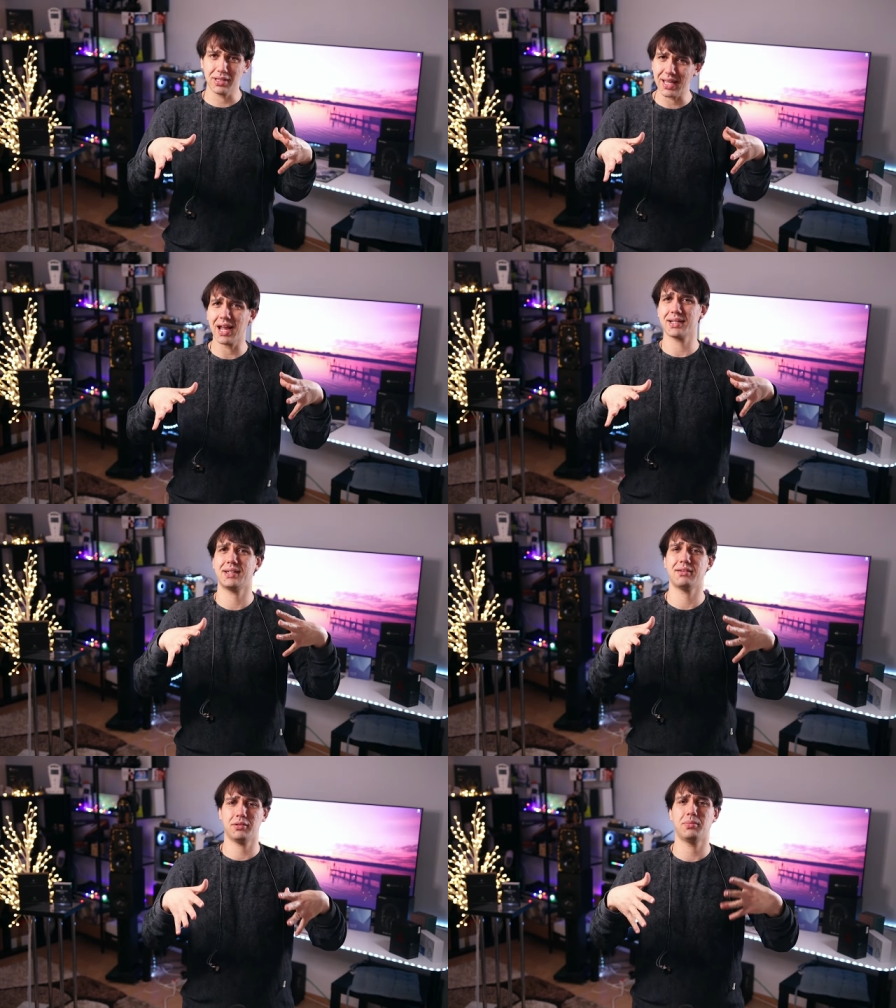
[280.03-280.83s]
but they are
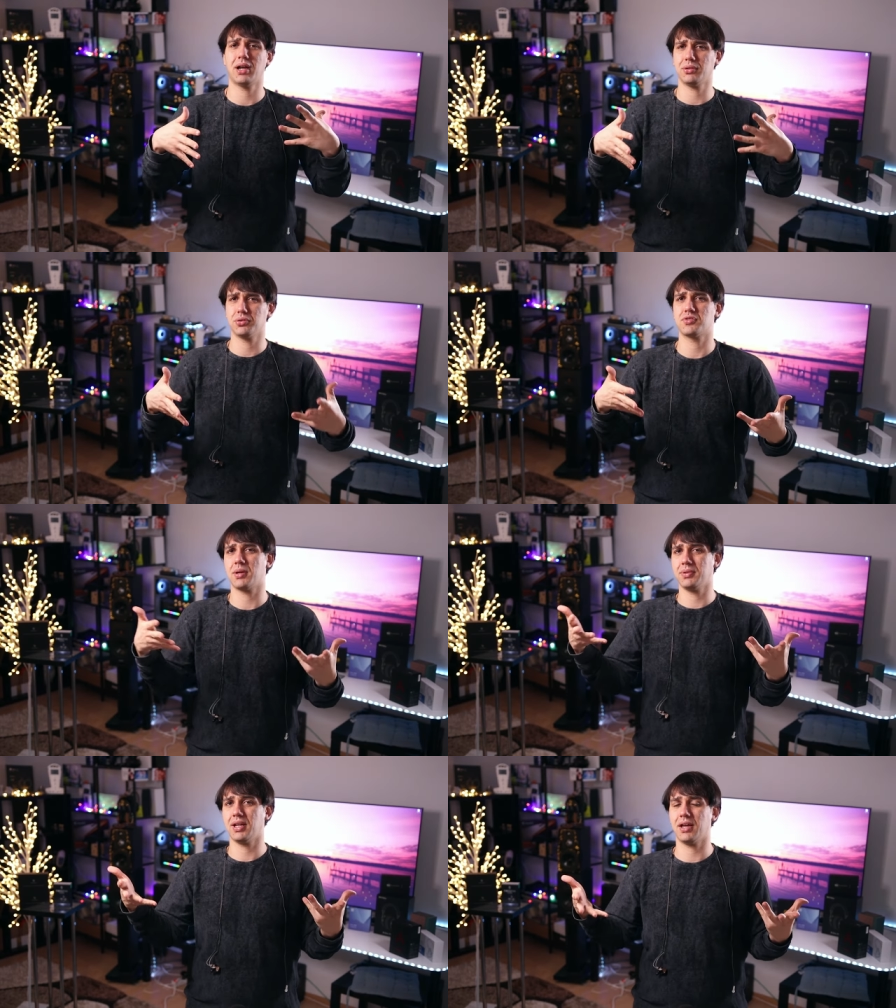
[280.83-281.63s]
drivable out of
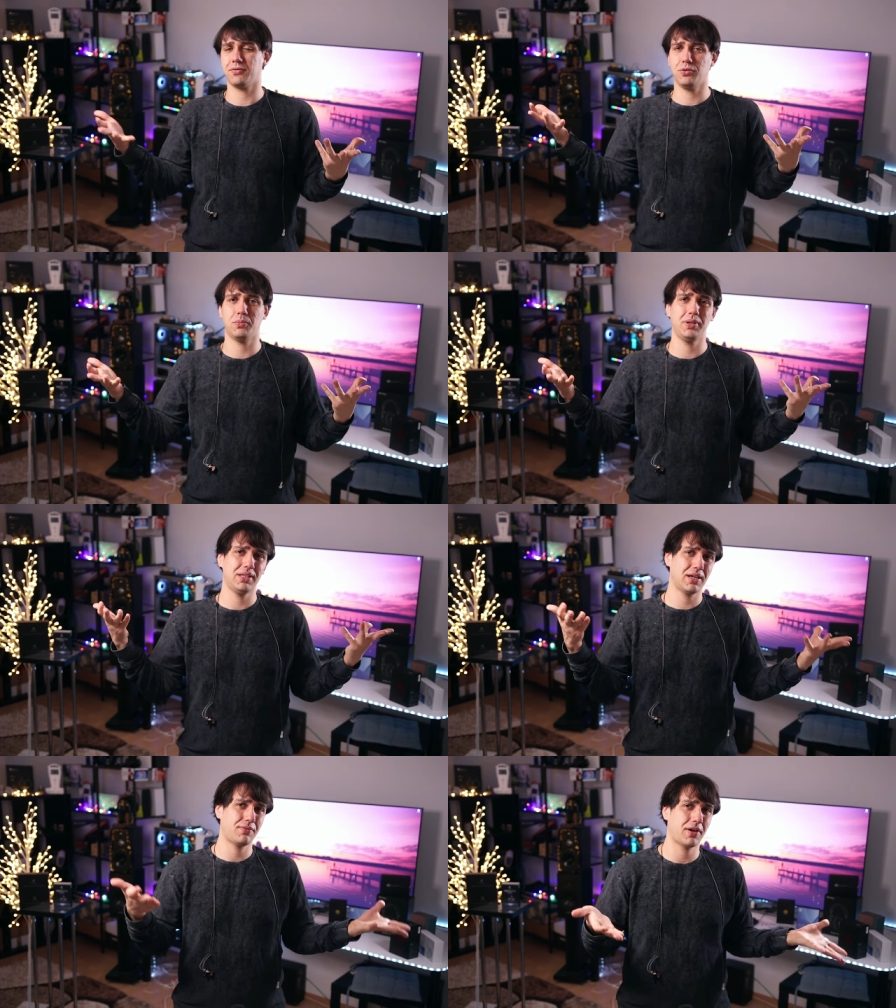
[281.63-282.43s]
something like F I O B
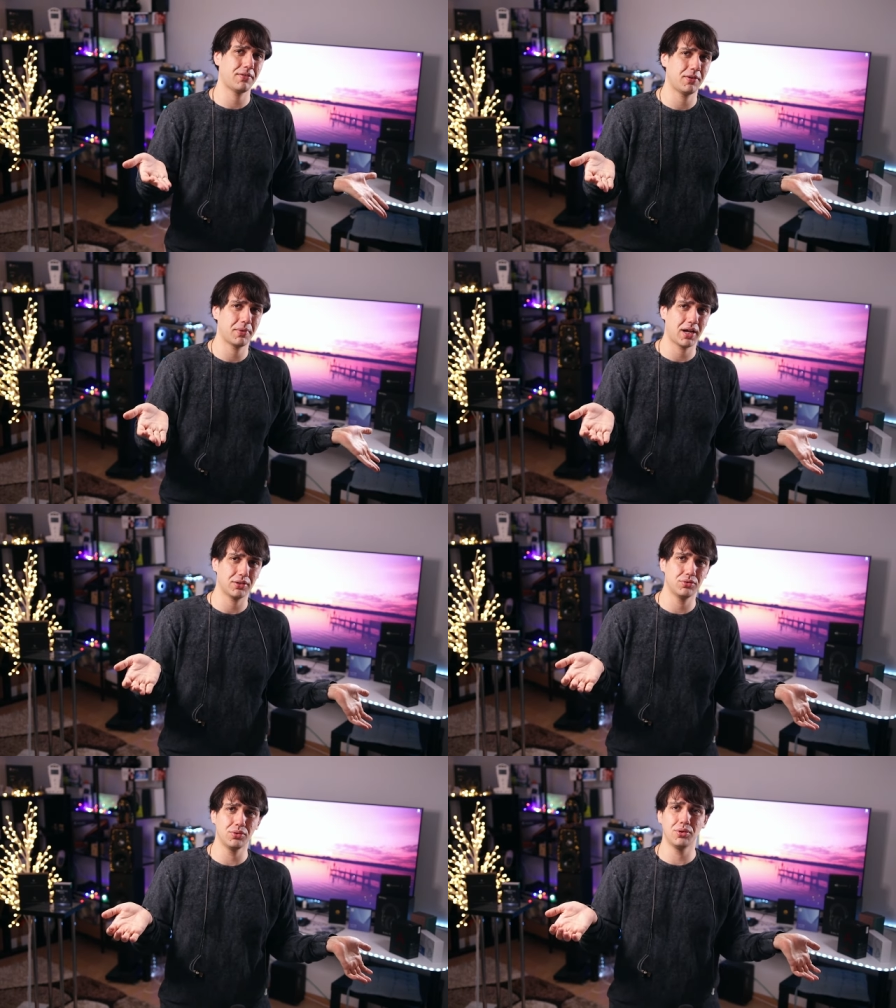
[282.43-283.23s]
T R five M K
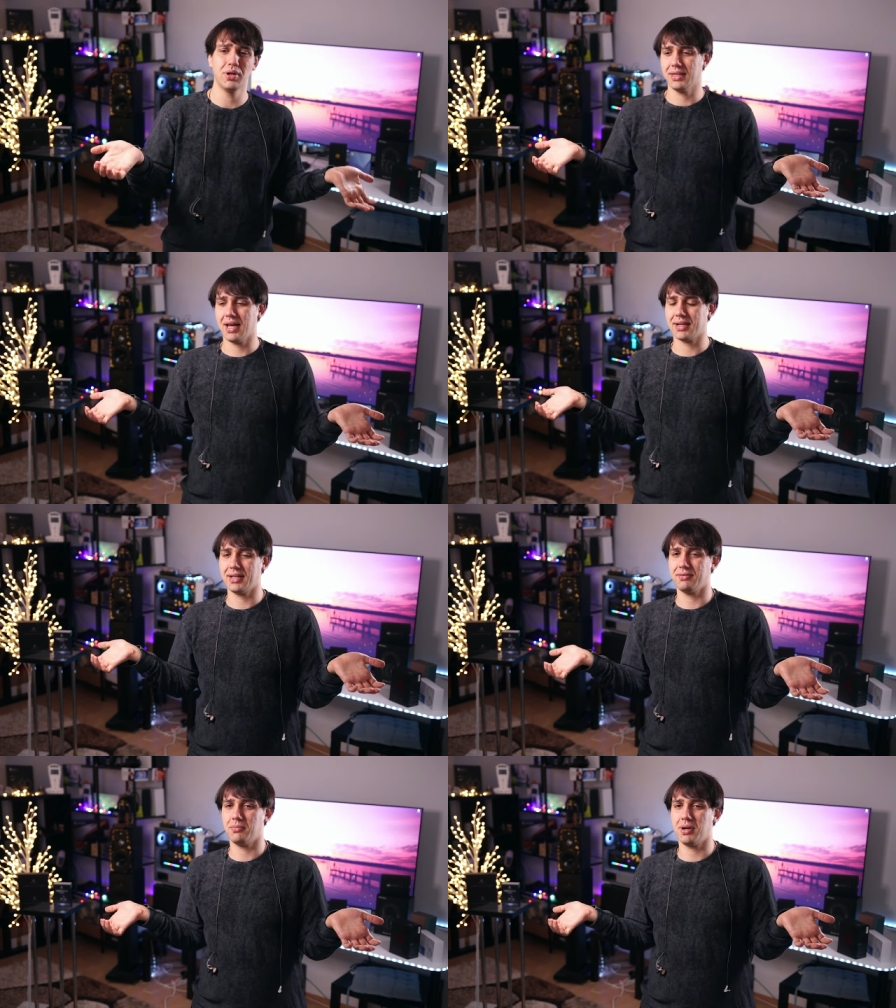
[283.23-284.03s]
two, they are
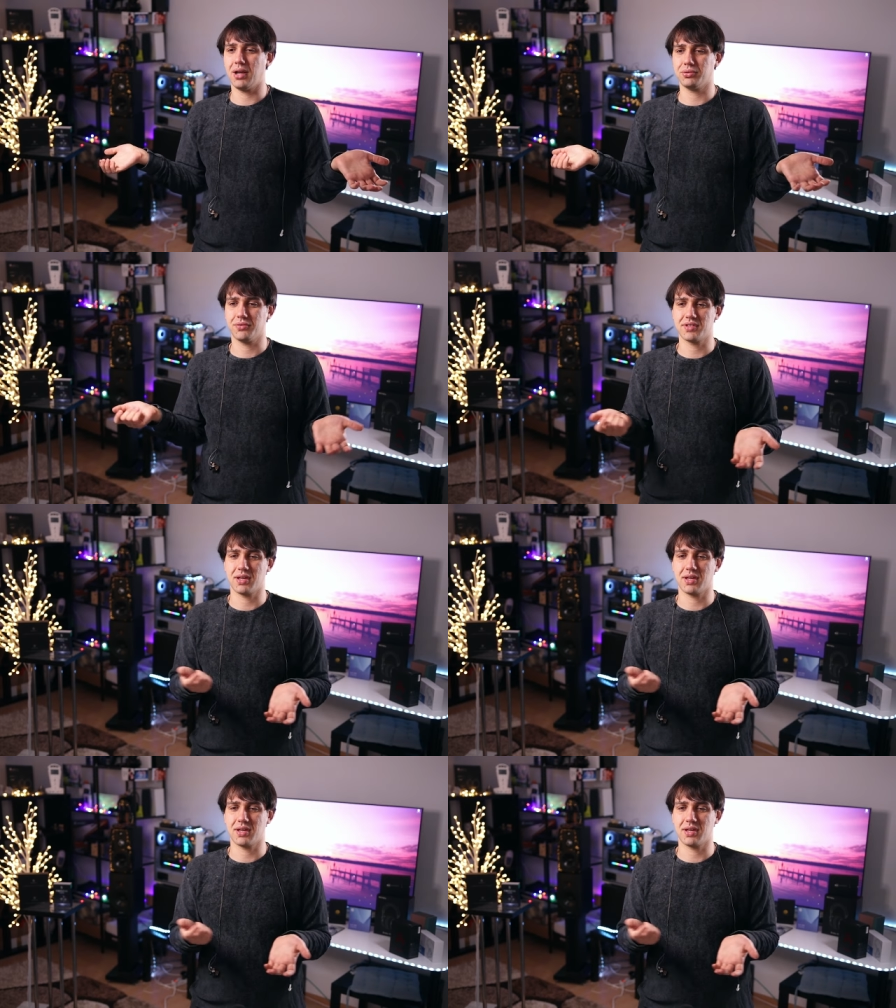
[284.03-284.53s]
drivable out of